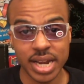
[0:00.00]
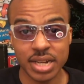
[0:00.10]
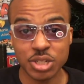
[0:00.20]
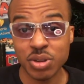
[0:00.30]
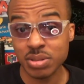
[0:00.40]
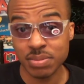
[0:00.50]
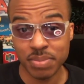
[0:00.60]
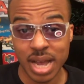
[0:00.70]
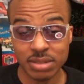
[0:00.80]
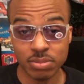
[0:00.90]
in the description
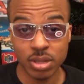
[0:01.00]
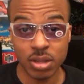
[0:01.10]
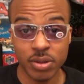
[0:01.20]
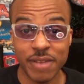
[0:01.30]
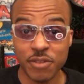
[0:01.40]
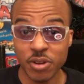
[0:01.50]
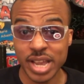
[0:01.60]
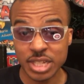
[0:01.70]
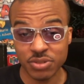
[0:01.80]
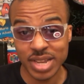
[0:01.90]
box below if you're
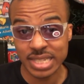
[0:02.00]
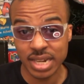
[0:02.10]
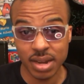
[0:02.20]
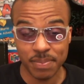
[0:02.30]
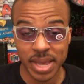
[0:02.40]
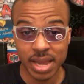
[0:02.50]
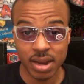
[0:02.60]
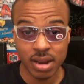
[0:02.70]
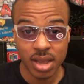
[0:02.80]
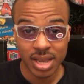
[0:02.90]
interested in a pair.